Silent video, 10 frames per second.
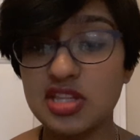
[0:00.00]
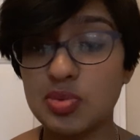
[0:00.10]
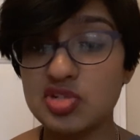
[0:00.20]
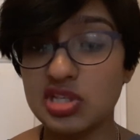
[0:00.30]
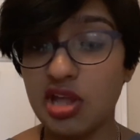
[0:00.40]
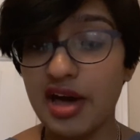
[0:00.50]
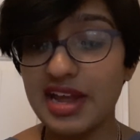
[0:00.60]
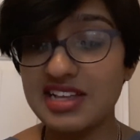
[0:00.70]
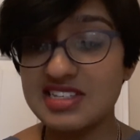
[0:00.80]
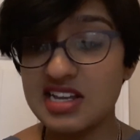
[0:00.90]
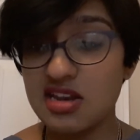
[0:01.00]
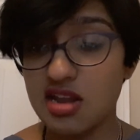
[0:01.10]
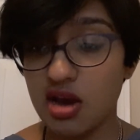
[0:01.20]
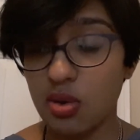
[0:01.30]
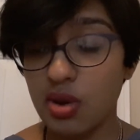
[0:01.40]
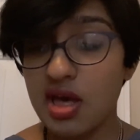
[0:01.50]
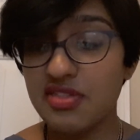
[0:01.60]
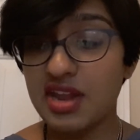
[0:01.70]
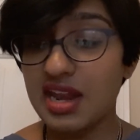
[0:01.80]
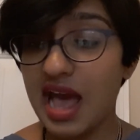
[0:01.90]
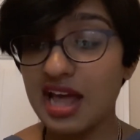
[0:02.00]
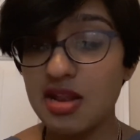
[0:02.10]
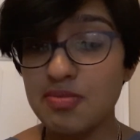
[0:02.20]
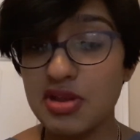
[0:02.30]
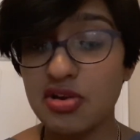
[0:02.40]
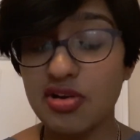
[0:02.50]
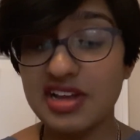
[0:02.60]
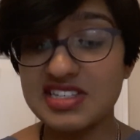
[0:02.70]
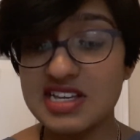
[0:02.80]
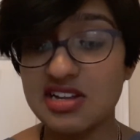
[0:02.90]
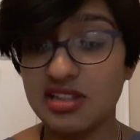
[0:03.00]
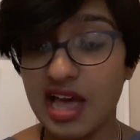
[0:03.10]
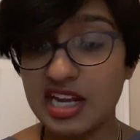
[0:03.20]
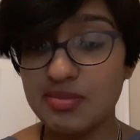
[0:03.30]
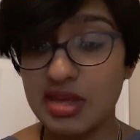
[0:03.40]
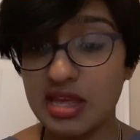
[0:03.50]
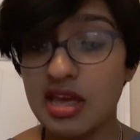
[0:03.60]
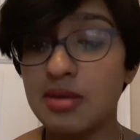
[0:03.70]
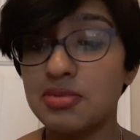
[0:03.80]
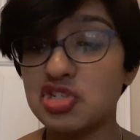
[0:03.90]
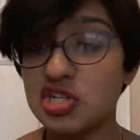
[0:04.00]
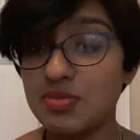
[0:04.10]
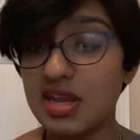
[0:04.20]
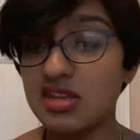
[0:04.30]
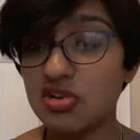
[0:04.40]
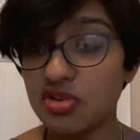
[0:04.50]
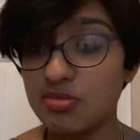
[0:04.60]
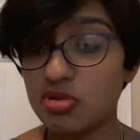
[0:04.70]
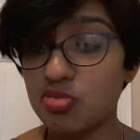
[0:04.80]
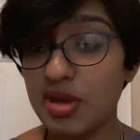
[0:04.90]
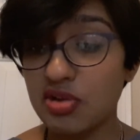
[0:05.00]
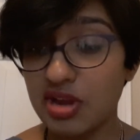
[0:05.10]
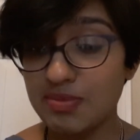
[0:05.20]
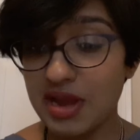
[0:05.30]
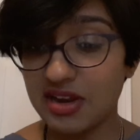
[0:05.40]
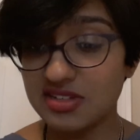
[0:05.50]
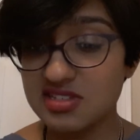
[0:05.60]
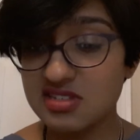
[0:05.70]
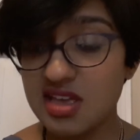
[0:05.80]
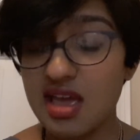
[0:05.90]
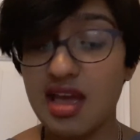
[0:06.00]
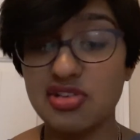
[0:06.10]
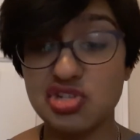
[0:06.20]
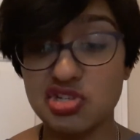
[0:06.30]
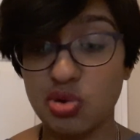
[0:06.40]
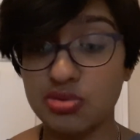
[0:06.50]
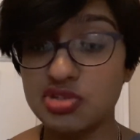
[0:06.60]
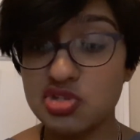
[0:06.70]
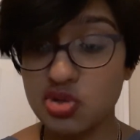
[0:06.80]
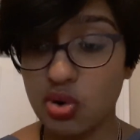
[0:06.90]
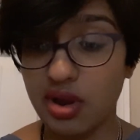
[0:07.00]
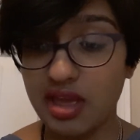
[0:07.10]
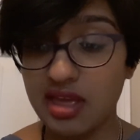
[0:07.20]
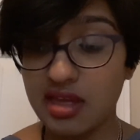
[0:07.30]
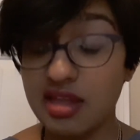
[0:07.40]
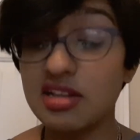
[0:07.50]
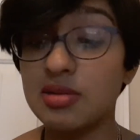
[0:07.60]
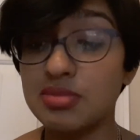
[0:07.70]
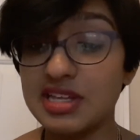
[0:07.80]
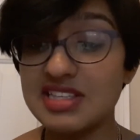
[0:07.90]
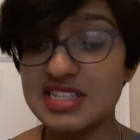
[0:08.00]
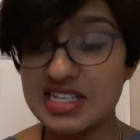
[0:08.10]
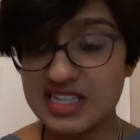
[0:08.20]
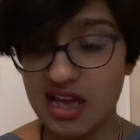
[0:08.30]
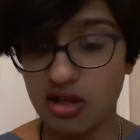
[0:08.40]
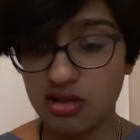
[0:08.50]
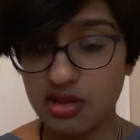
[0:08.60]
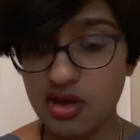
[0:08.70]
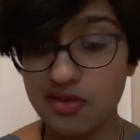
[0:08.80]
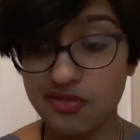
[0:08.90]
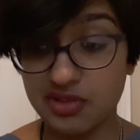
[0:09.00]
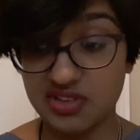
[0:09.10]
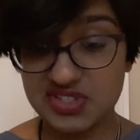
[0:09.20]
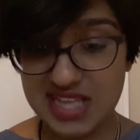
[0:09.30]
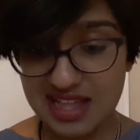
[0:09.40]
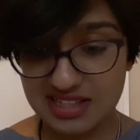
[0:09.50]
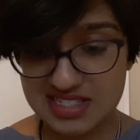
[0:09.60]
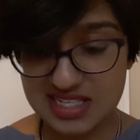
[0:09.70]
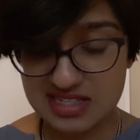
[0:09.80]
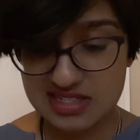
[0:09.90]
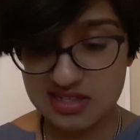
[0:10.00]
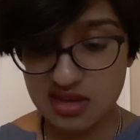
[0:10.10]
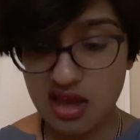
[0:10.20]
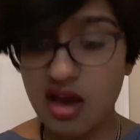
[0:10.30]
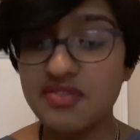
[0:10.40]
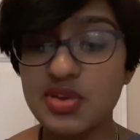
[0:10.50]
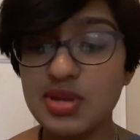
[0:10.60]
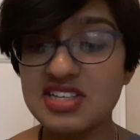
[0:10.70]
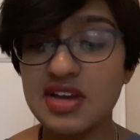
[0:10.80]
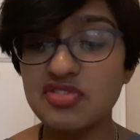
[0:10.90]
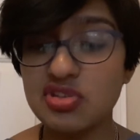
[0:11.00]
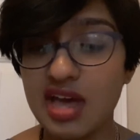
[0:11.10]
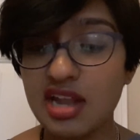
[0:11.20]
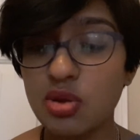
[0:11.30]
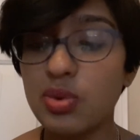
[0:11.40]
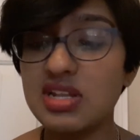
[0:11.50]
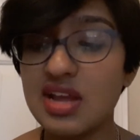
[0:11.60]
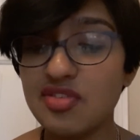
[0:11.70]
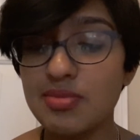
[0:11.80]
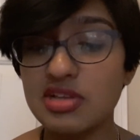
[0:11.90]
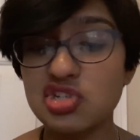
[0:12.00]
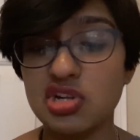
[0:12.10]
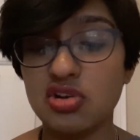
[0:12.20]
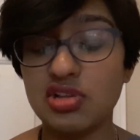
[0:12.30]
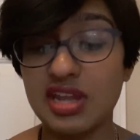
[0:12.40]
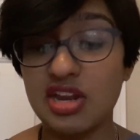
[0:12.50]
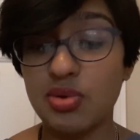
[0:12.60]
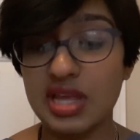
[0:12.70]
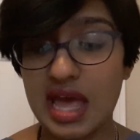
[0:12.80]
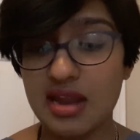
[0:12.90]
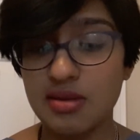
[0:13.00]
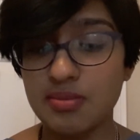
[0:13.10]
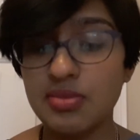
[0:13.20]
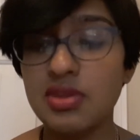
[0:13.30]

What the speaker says: there was a lot I didn't know, that it hadn't been her idea to lie to me, but she'd made an agreement with my grandparents. And she told the story, in complete detail, full of silences. A few days after that, we'd never mention Uncle Neno again.